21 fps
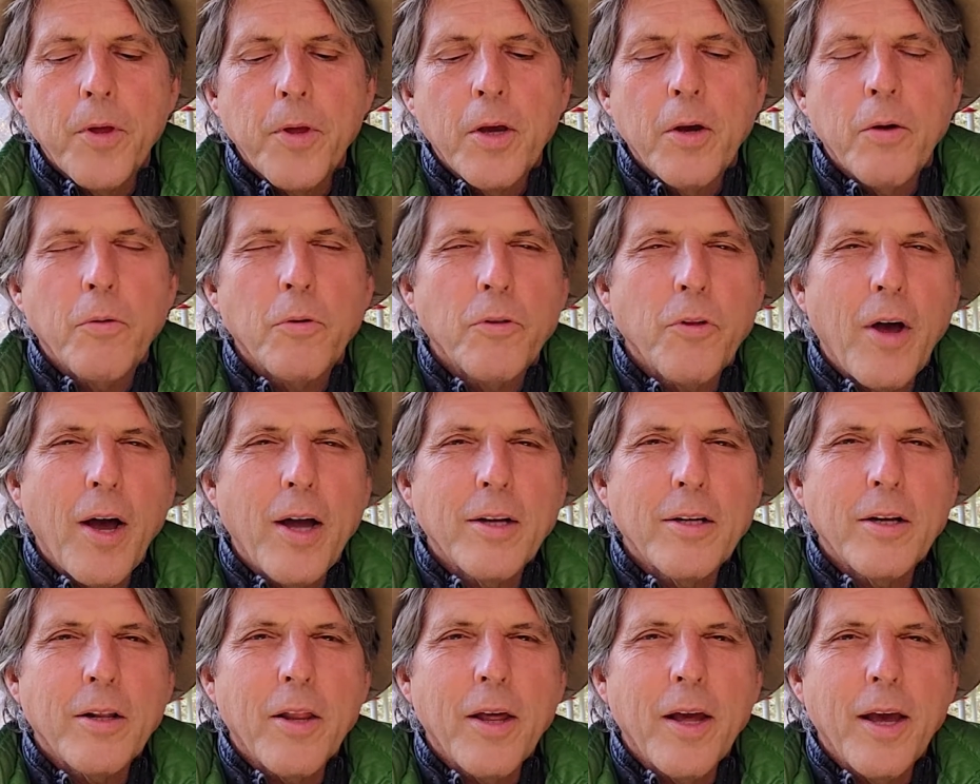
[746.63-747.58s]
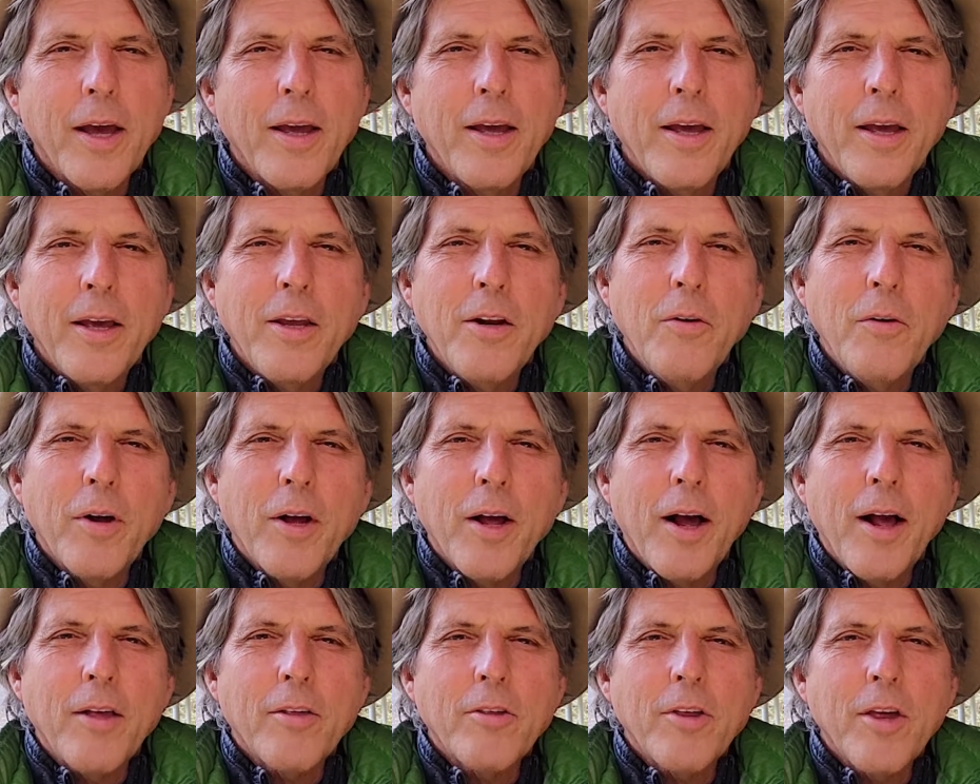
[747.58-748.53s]
It will not delay. You know what
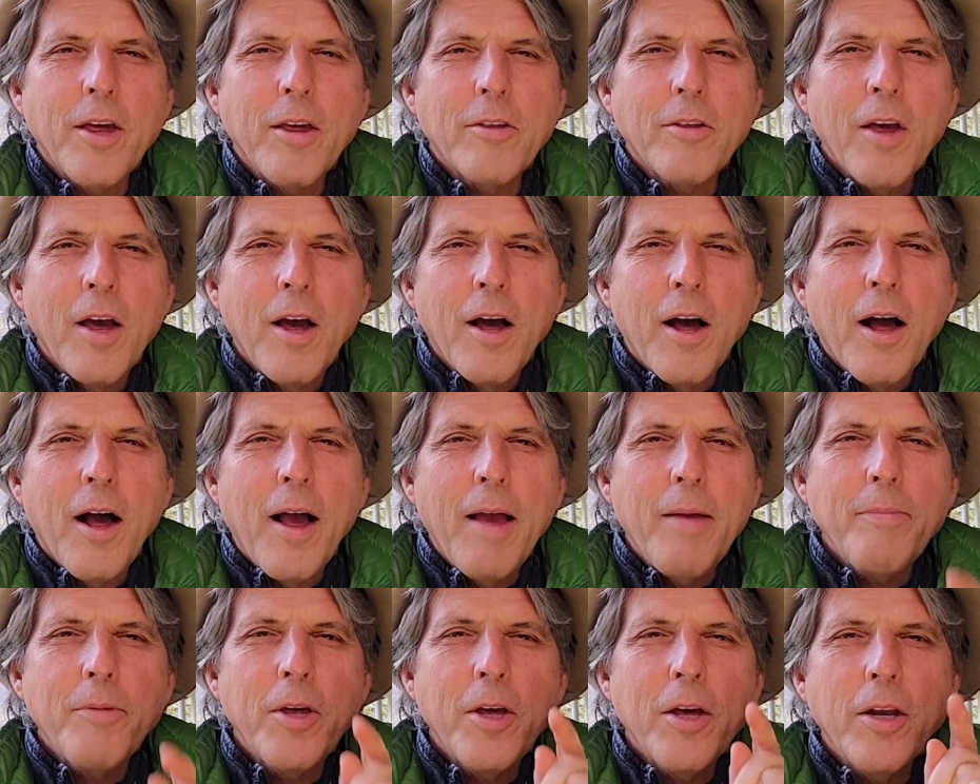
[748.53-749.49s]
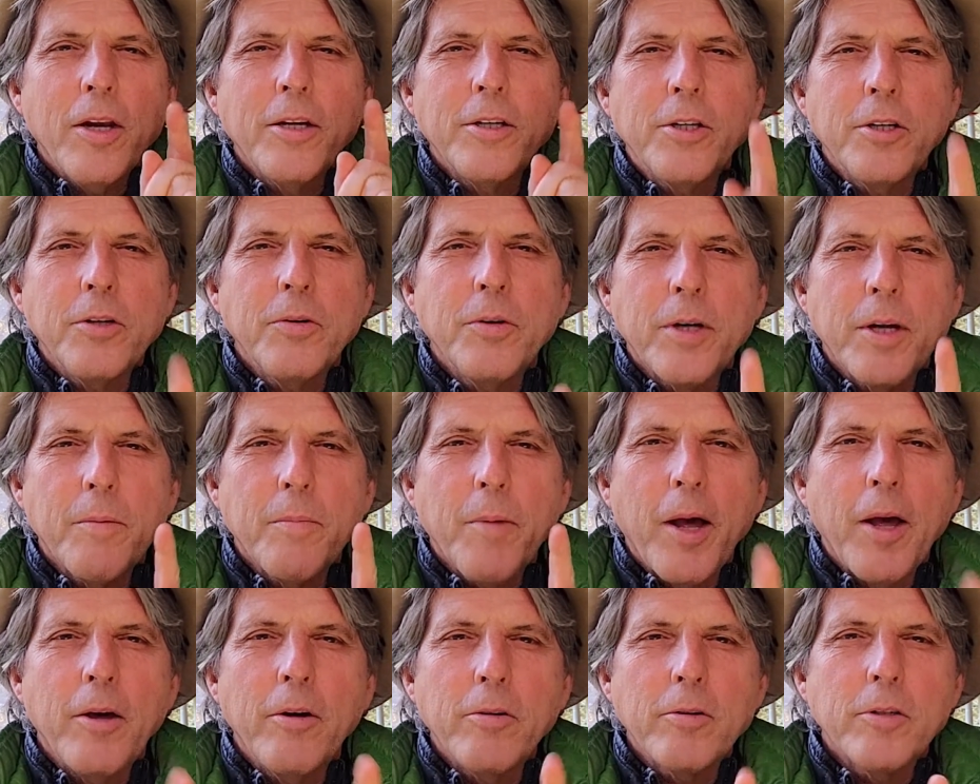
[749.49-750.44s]
God says? I'm going to do it in
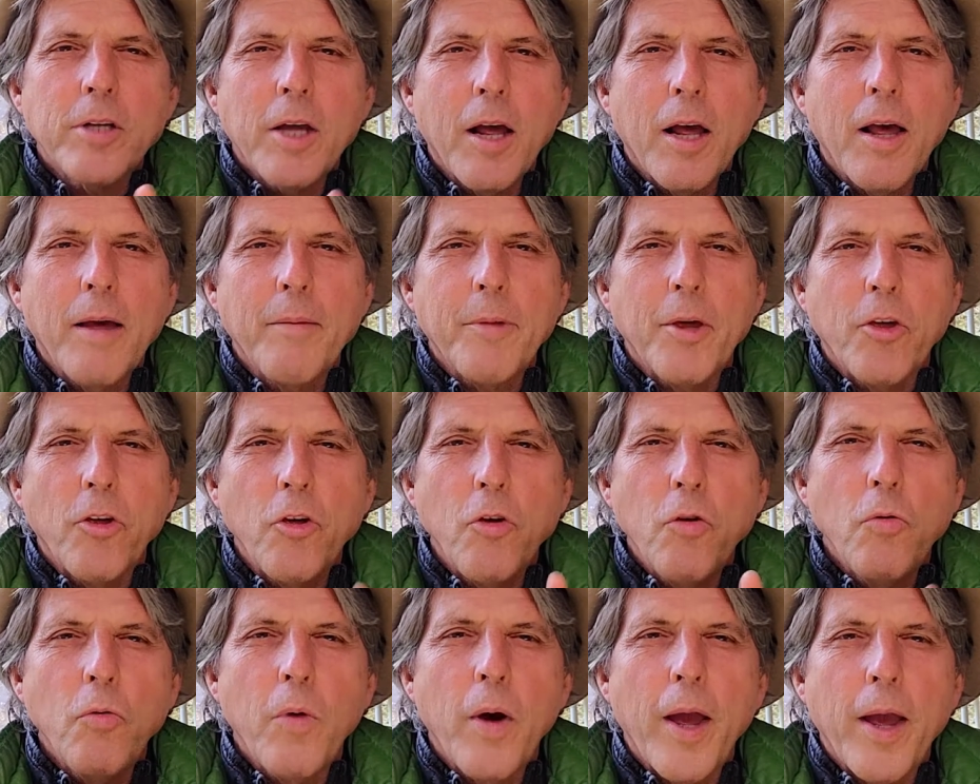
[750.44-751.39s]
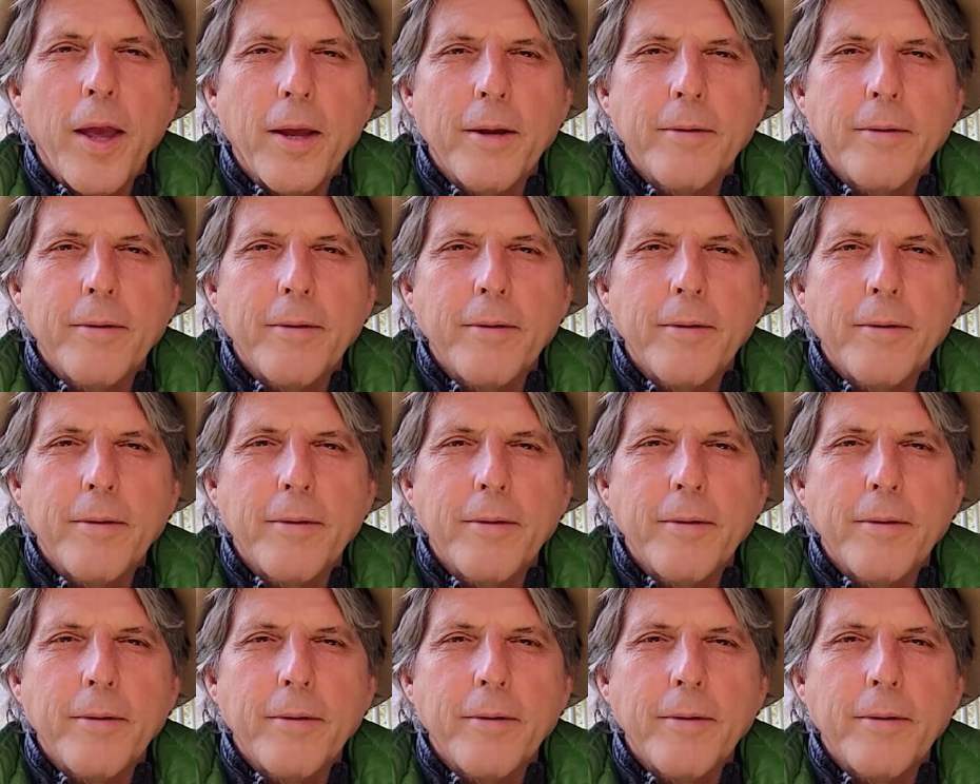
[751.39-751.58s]
my own time, and you wait.